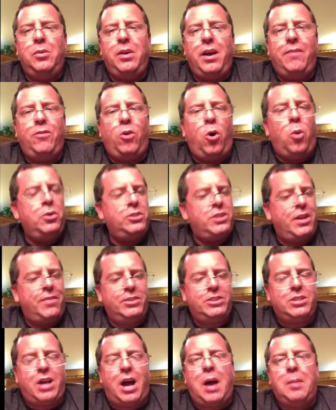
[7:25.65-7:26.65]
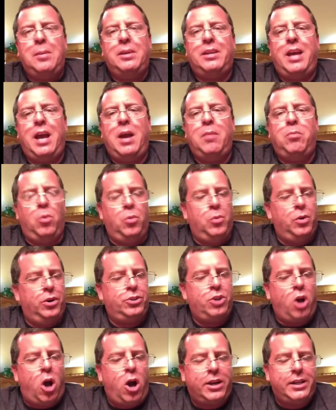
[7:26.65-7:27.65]
We always have a time at camp where we're
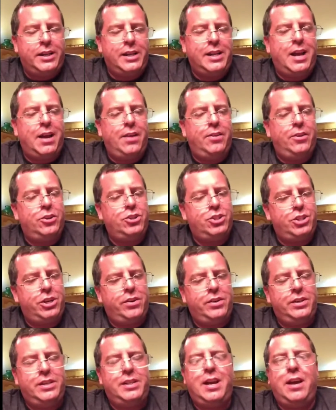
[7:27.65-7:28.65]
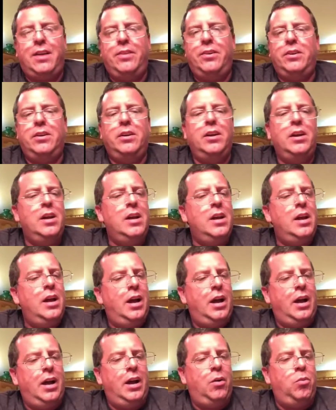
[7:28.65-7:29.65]
talking together, sharing together,
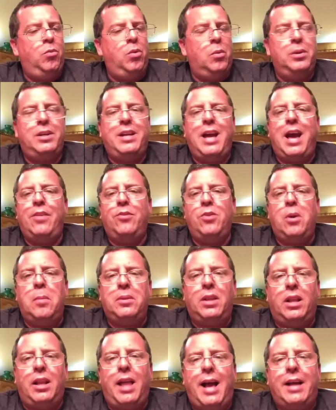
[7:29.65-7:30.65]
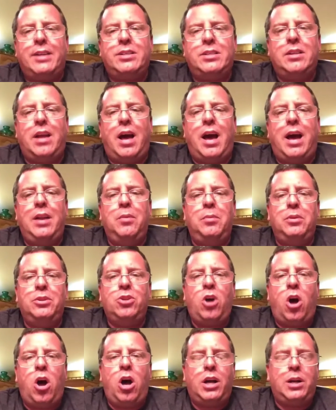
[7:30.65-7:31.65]
where we gather up on the last night and we
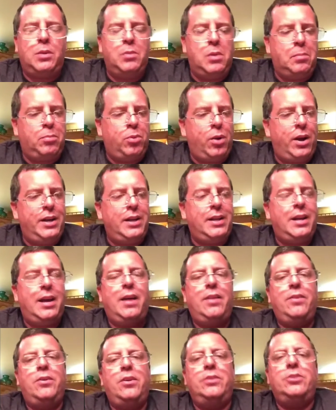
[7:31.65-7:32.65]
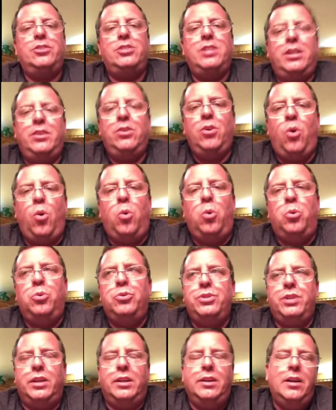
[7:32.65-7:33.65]
talk and we pray together and set
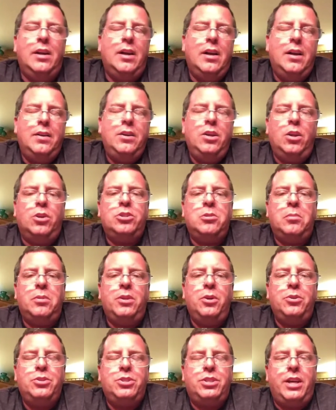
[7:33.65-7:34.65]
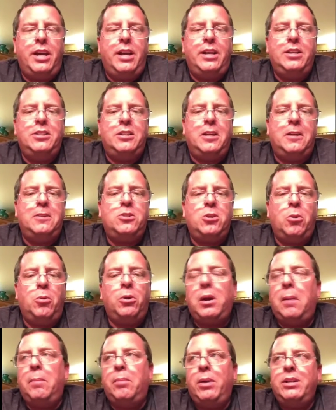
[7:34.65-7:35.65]
goals and, you know, some of those things. And so we're
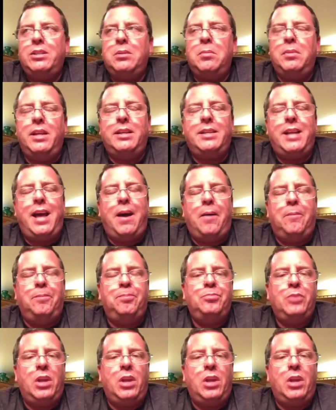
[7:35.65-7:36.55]
going to break some of that down.